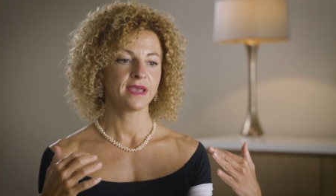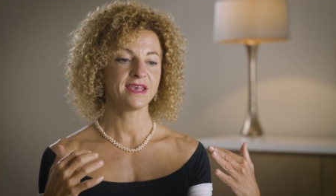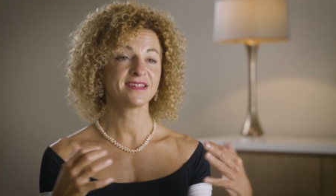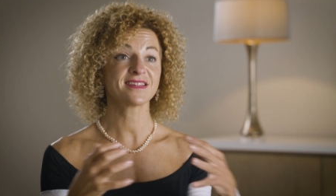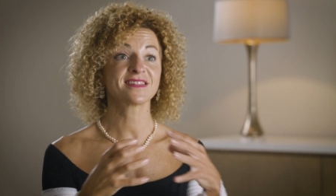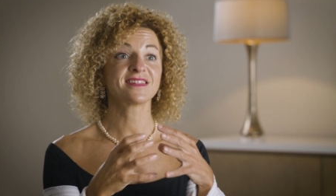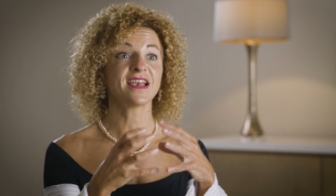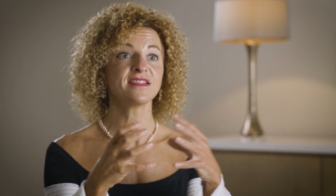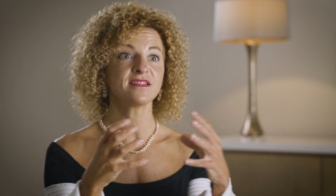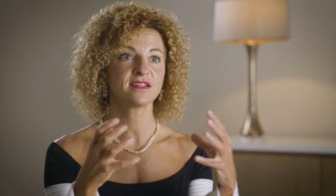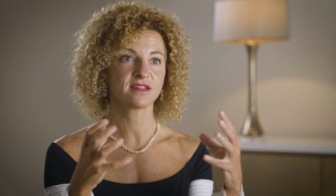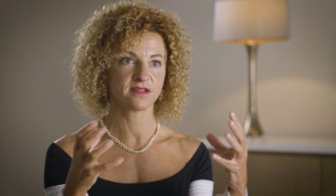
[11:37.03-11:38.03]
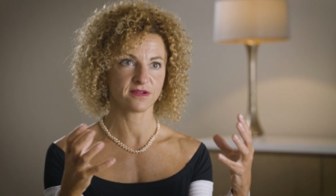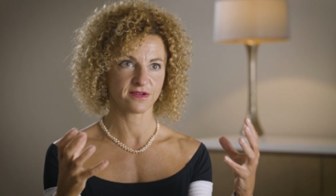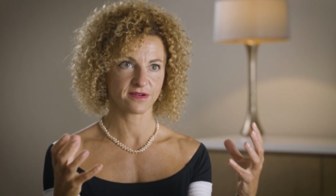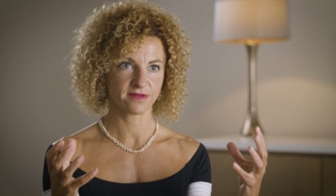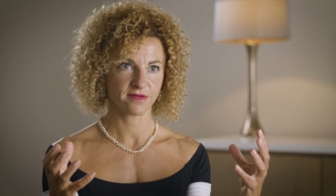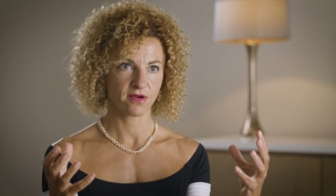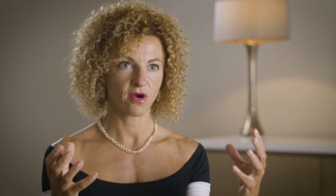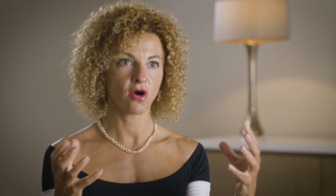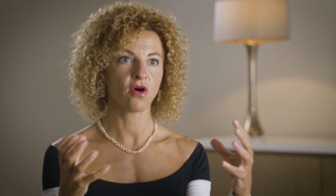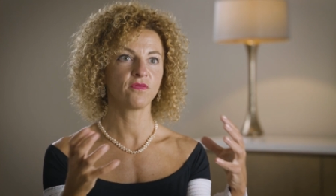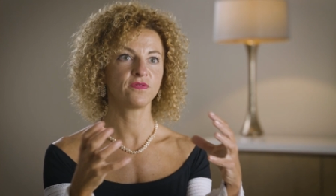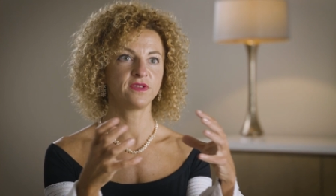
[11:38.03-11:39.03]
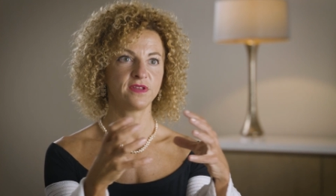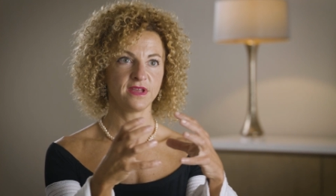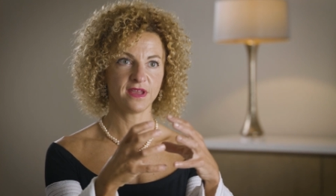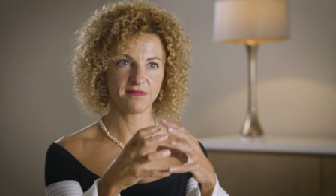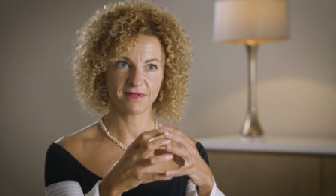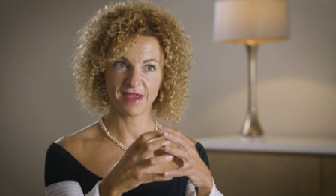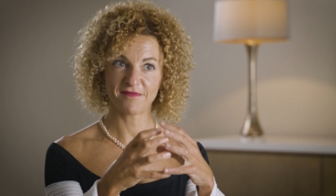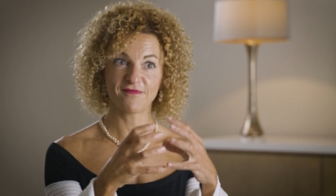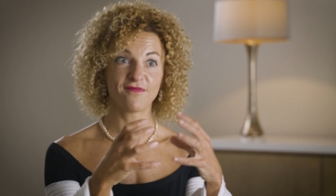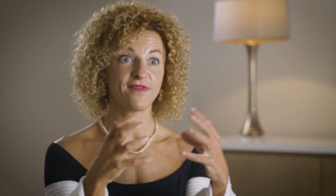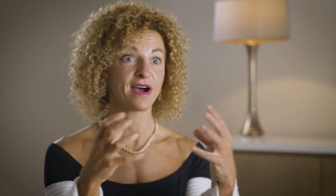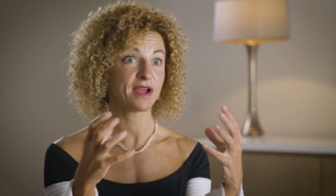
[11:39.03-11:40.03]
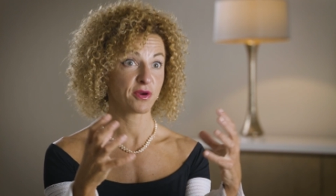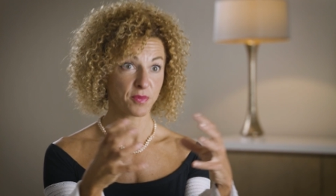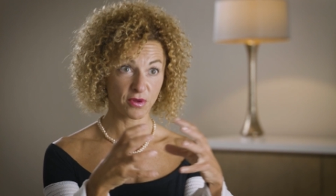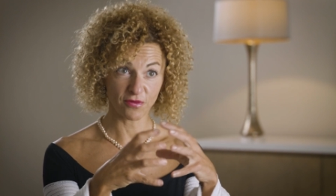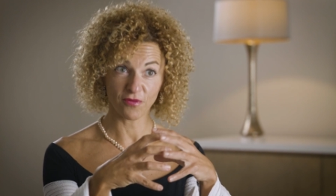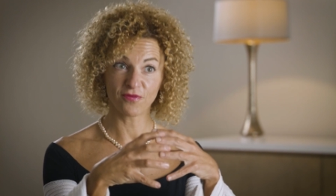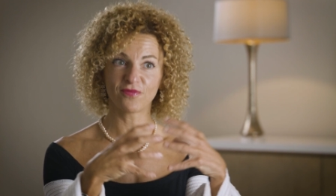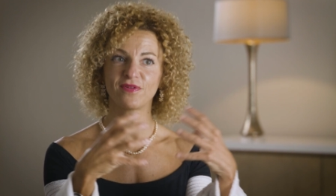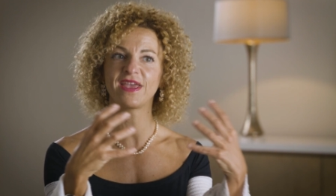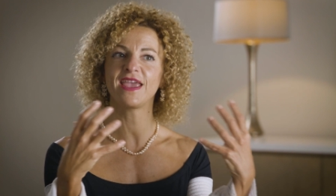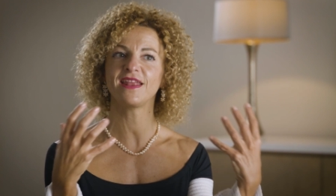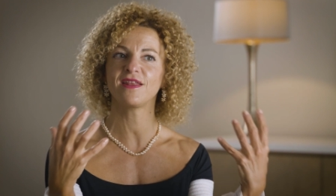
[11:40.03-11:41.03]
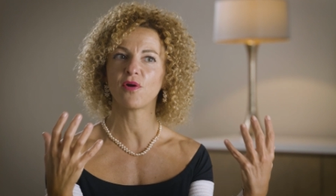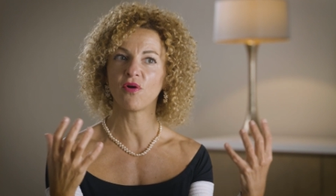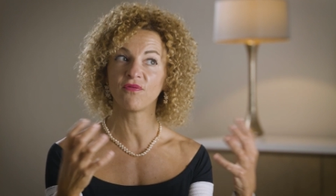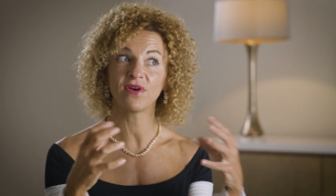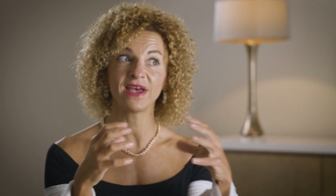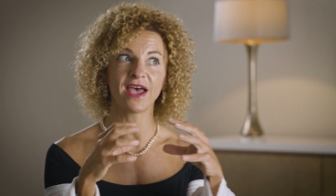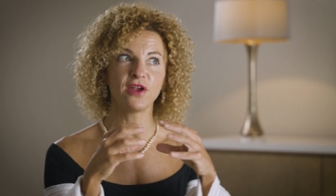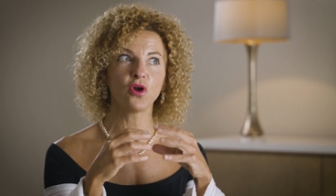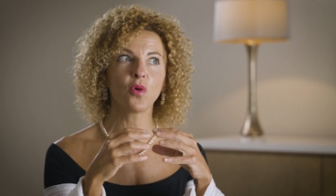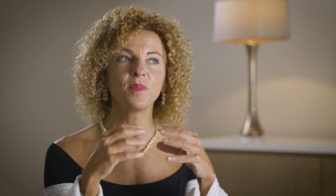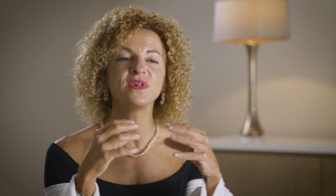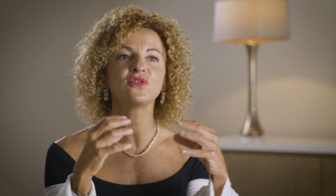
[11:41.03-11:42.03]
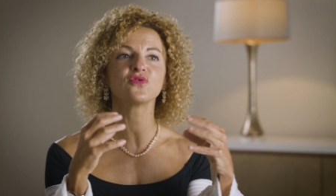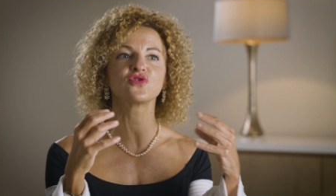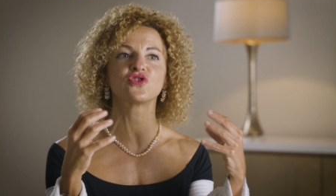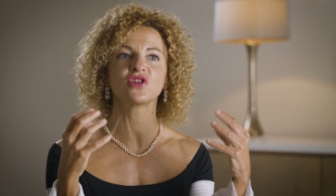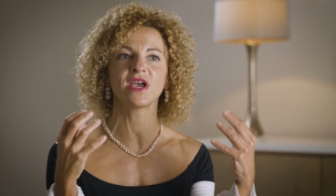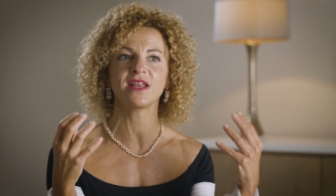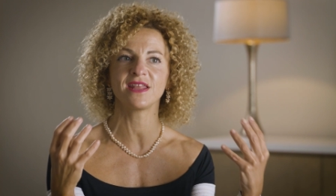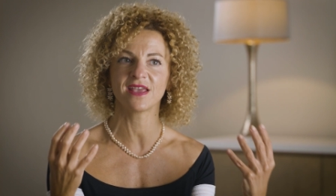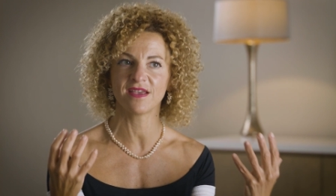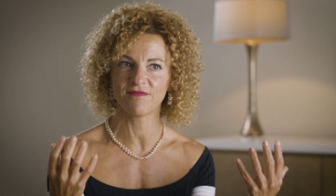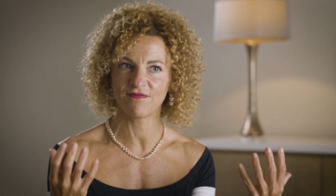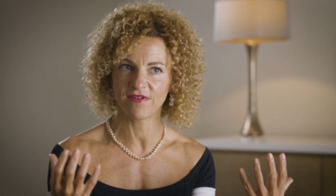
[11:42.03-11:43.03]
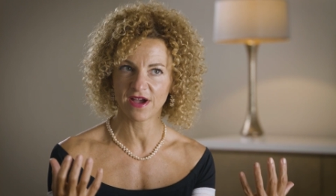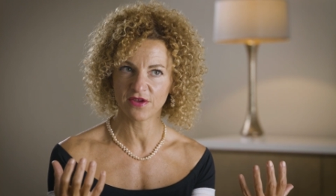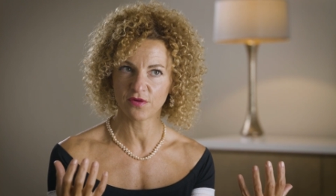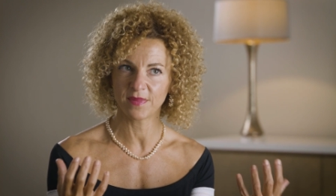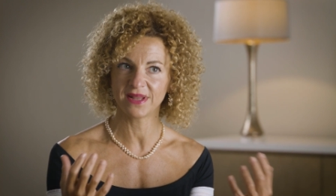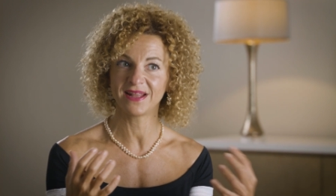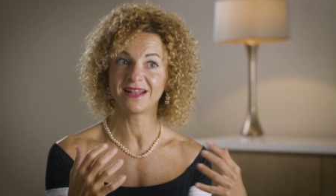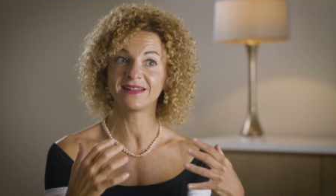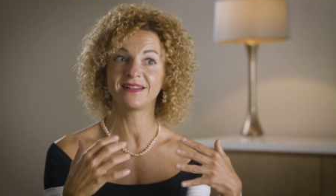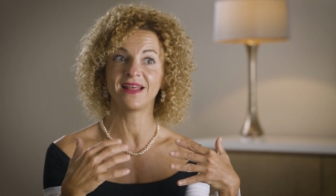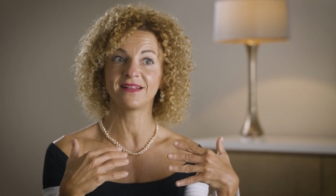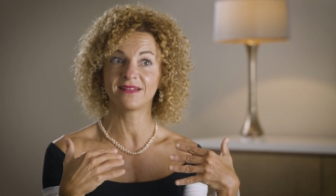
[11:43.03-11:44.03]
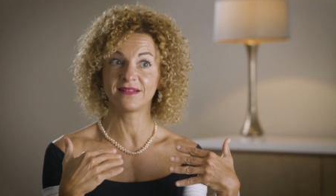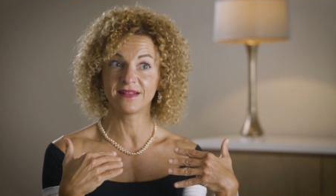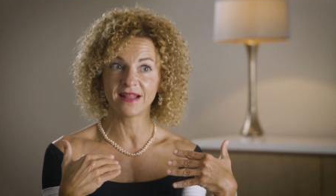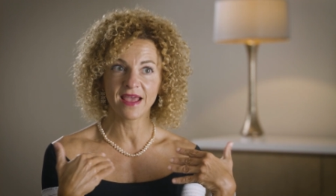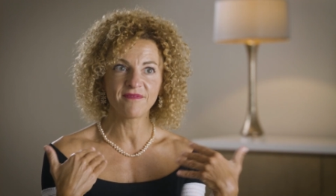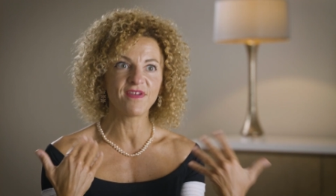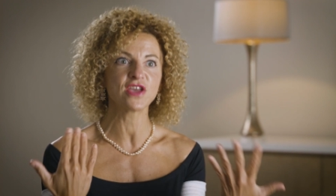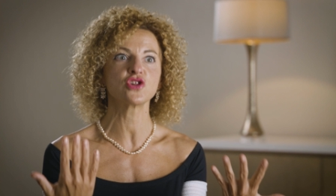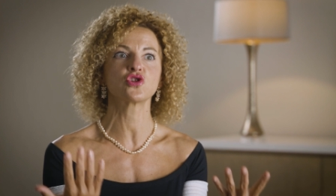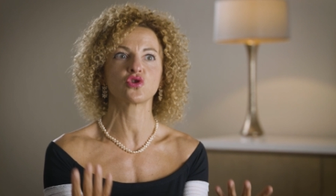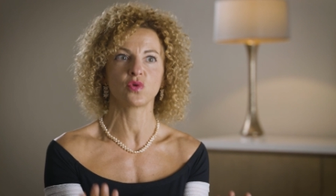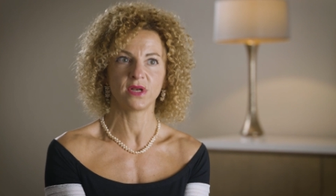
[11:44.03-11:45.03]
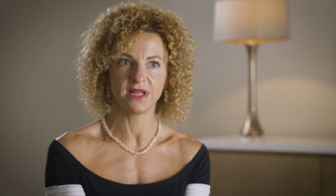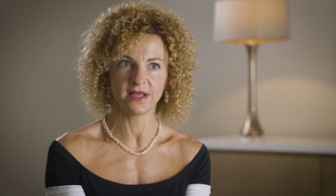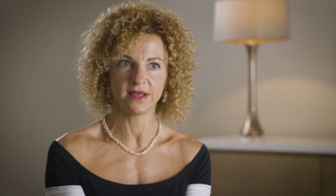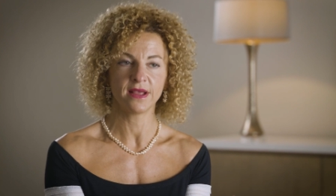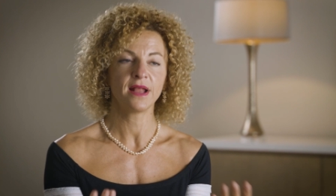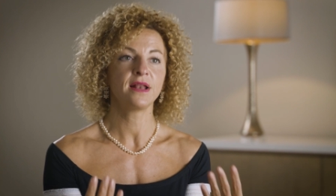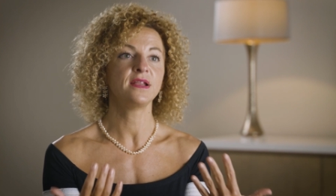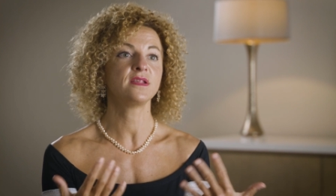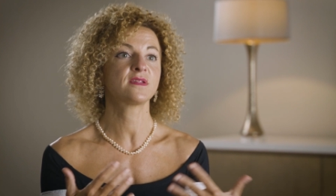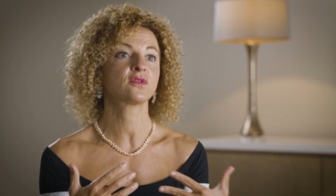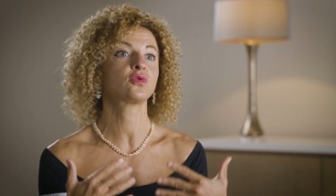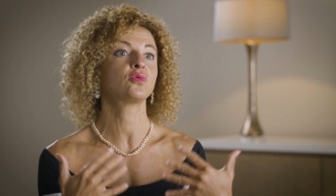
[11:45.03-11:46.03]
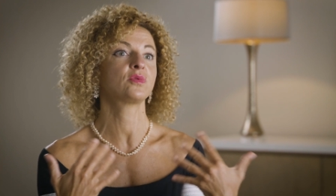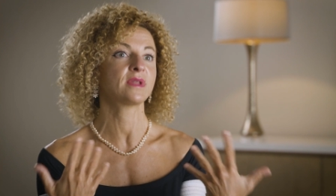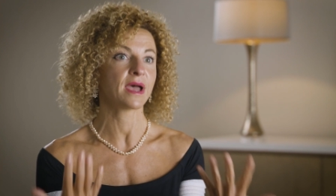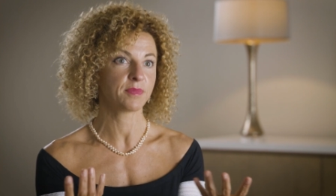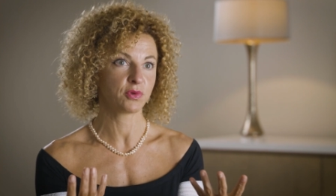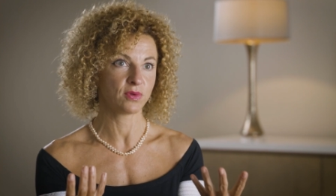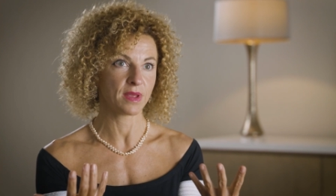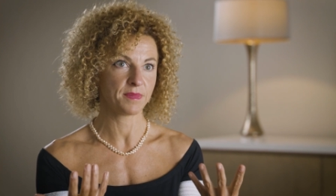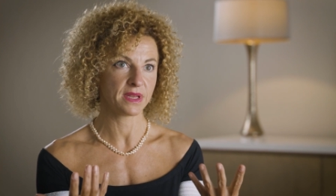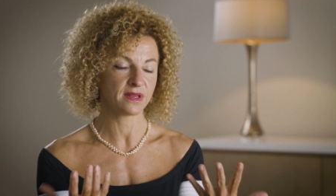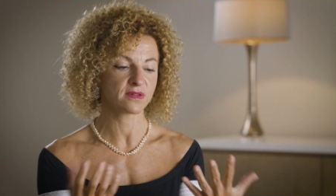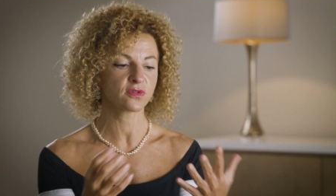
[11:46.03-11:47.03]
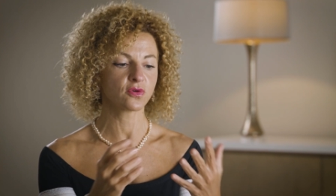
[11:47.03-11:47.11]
it's a sensor of the environment, of gaining of a, an obesogenic environment that, that eventually leads to type 2 diabetes.